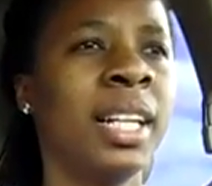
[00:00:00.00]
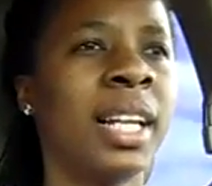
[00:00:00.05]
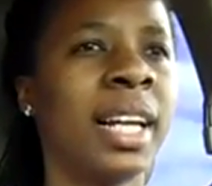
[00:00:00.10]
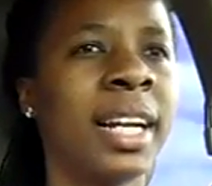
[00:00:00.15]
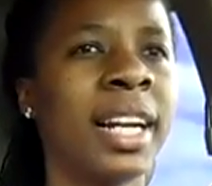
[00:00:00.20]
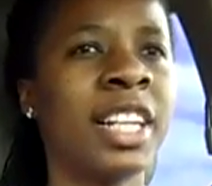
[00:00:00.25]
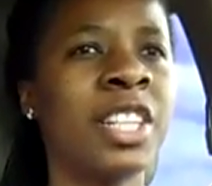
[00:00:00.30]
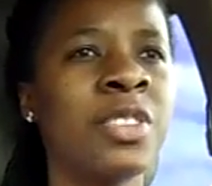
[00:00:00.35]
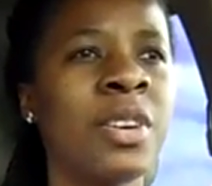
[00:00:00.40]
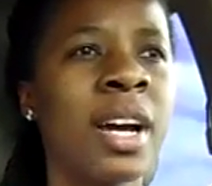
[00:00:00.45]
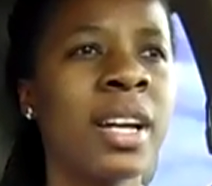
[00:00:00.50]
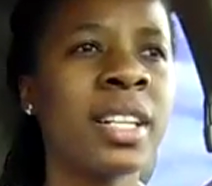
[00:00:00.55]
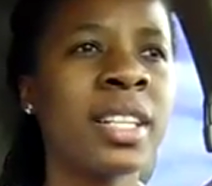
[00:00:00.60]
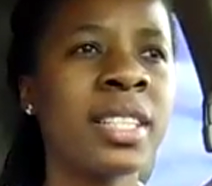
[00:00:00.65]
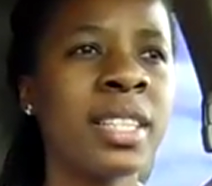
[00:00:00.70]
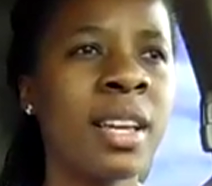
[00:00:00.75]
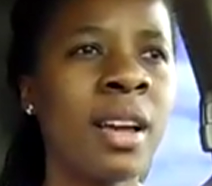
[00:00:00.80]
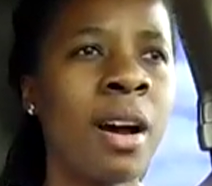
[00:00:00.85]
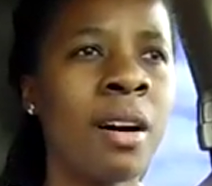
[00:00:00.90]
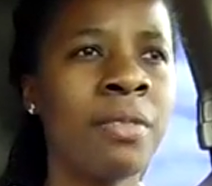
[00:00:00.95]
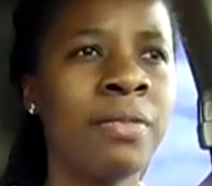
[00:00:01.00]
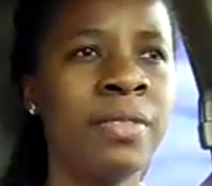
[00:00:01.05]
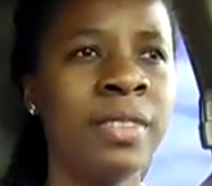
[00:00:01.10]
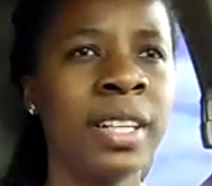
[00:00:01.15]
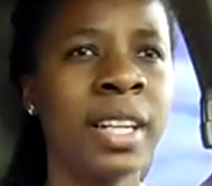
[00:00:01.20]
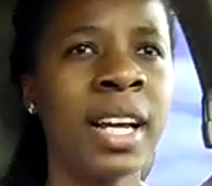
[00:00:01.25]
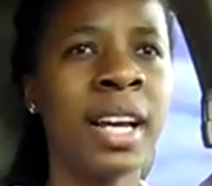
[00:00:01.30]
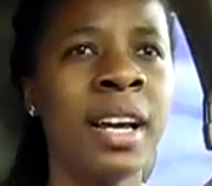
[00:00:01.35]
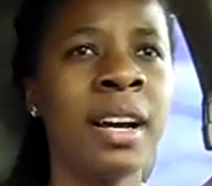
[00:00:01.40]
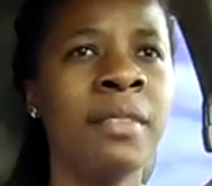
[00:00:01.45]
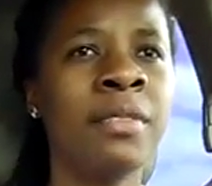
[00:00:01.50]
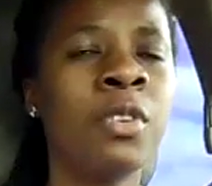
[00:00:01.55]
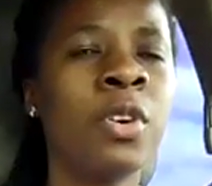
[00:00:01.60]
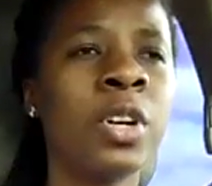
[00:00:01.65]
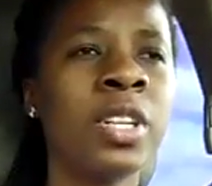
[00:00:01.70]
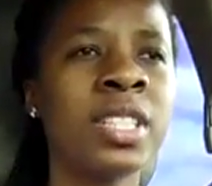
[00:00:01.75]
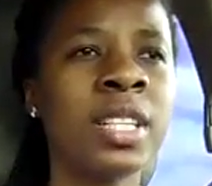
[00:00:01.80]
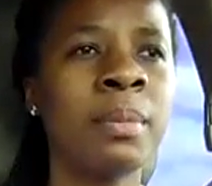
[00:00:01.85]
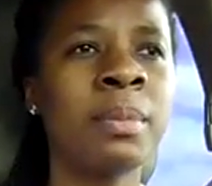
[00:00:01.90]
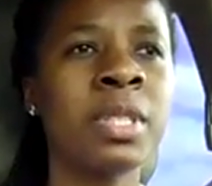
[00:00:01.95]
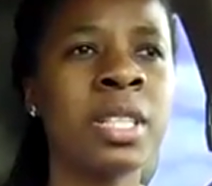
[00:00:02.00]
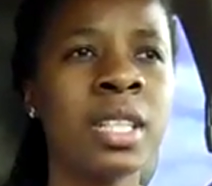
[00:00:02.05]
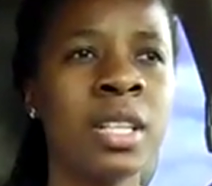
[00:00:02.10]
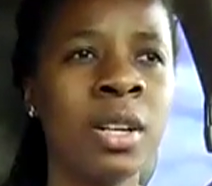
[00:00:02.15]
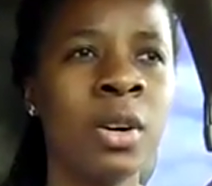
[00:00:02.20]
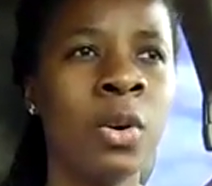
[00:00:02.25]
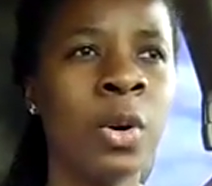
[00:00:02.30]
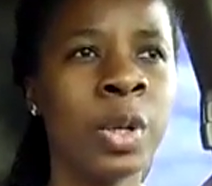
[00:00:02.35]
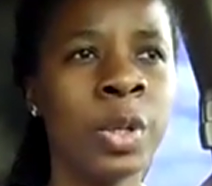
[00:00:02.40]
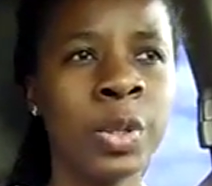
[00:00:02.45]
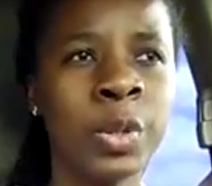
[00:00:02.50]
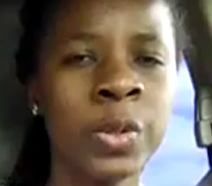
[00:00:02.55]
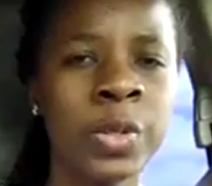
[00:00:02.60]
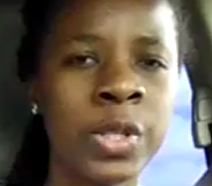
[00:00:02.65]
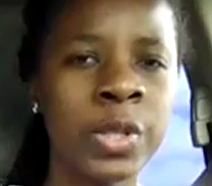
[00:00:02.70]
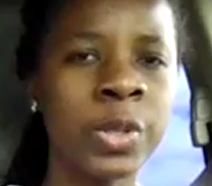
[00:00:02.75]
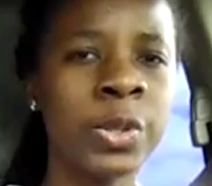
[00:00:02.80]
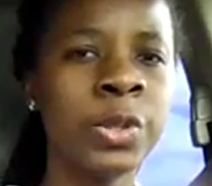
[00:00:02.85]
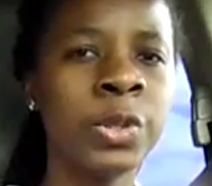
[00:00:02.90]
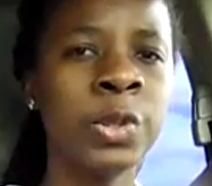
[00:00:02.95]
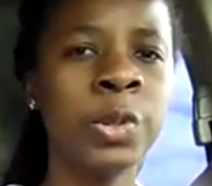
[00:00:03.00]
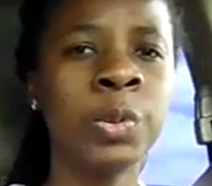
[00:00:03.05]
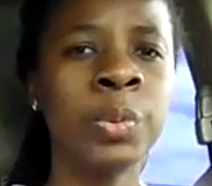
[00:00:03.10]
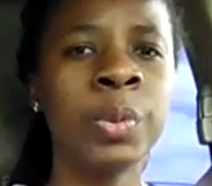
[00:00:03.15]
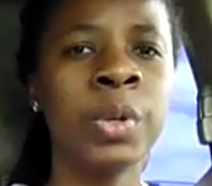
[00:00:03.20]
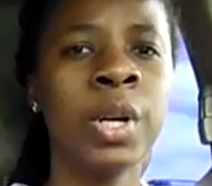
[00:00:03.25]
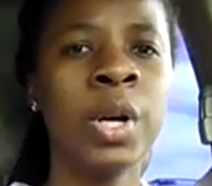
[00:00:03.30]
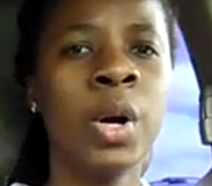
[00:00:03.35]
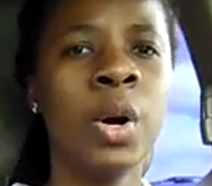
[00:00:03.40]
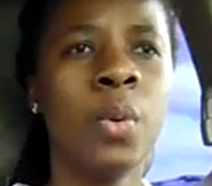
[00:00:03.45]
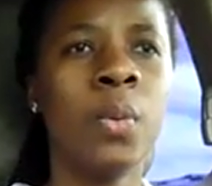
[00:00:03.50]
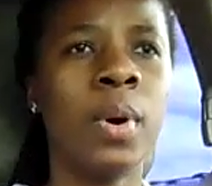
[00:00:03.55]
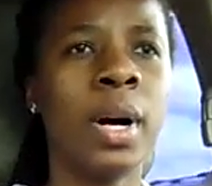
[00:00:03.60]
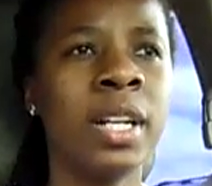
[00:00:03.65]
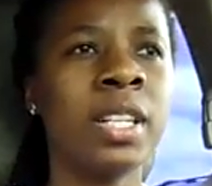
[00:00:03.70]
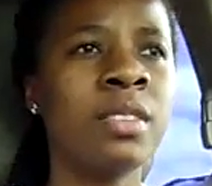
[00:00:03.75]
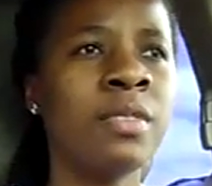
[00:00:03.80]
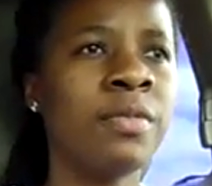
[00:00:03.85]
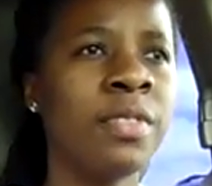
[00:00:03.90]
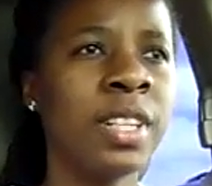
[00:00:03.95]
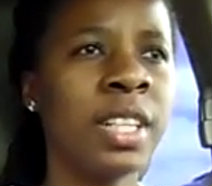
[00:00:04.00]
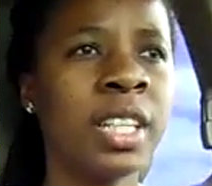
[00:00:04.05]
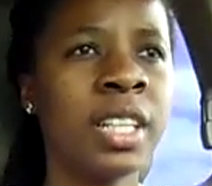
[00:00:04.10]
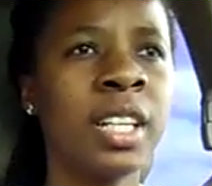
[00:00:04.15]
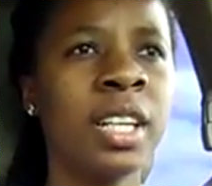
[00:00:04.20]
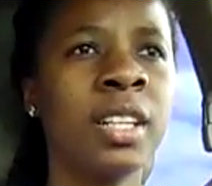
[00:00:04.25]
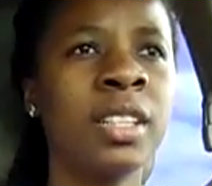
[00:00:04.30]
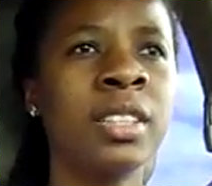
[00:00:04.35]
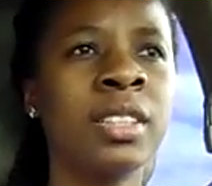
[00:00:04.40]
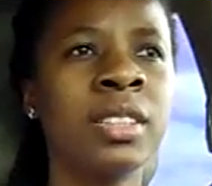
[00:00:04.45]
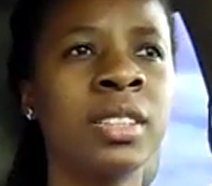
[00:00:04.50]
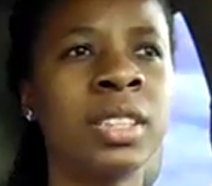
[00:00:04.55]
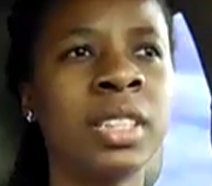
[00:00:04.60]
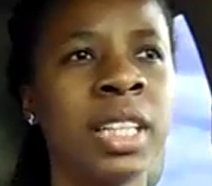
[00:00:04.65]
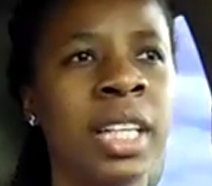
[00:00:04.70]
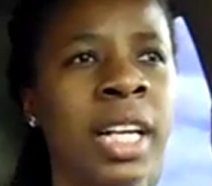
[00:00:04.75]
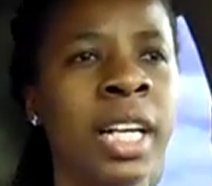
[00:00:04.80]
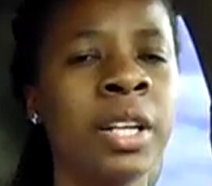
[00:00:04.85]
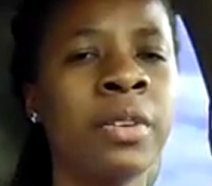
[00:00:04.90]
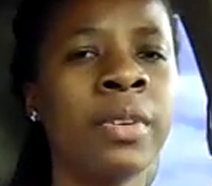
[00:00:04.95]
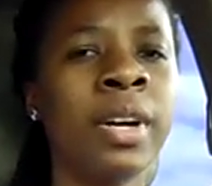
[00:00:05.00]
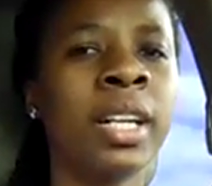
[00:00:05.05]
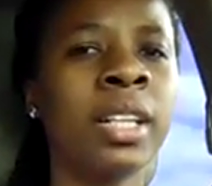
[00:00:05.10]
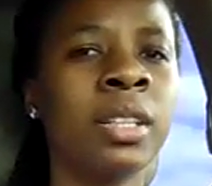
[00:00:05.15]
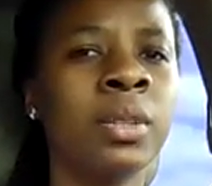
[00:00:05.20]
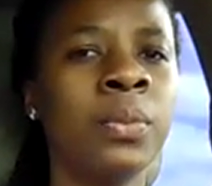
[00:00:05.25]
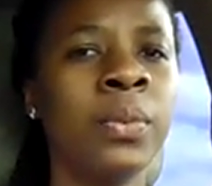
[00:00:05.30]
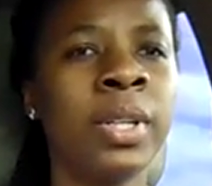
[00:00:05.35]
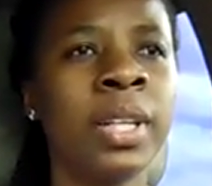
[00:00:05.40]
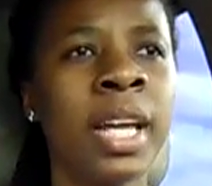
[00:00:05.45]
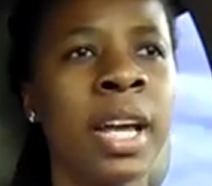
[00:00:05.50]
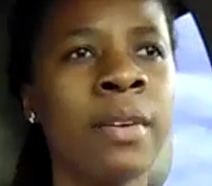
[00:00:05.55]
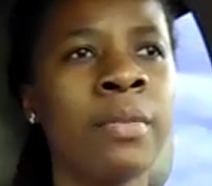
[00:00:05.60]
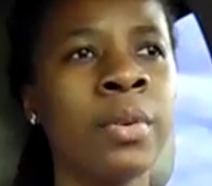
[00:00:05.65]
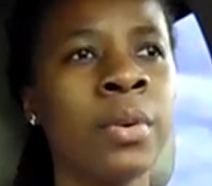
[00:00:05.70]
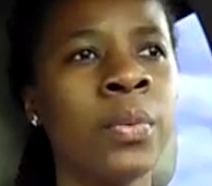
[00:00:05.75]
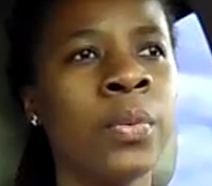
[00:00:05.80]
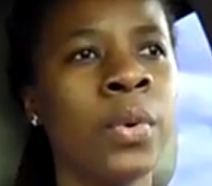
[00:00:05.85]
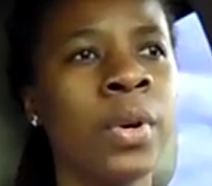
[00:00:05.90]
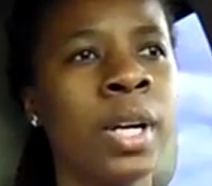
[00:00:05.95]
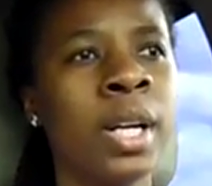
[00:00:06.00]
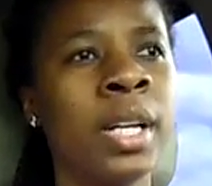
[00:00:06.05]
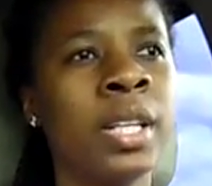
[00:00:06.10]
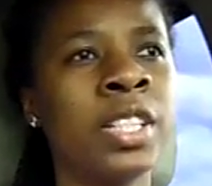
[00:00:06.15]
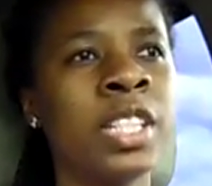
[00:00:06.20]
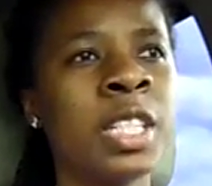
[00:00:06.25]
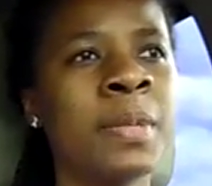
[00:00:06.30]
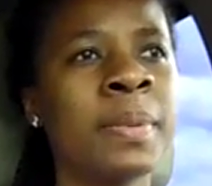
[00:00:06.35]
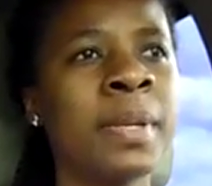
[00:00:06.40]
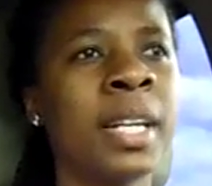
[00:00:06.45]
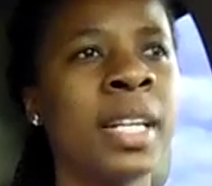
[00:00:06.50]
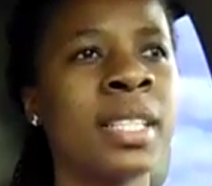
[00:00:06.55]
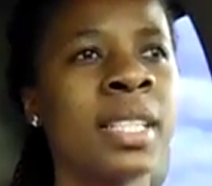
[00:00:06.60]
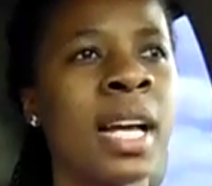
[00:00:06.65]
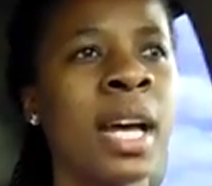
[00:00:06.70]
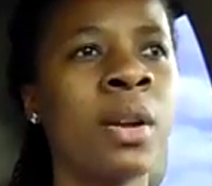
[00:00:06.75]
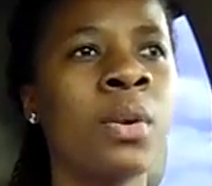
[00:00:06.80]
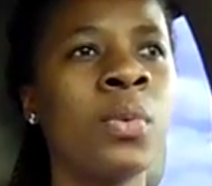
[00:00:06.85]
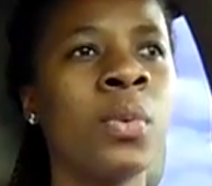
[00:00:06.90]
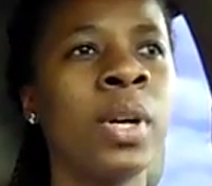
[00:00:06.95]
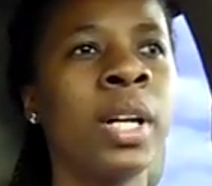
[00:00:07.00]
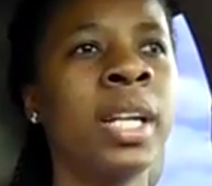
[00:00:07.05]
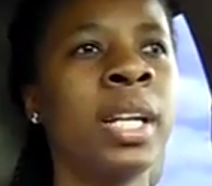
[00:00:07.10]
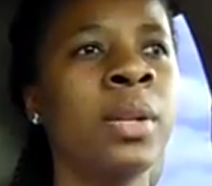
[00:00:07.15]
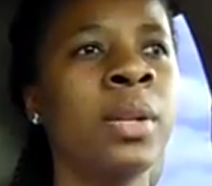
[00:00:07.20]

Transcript: Like I try to stay off of that. Of course, I'm still on YouTube watching videos and interacting with everyone just because I don't want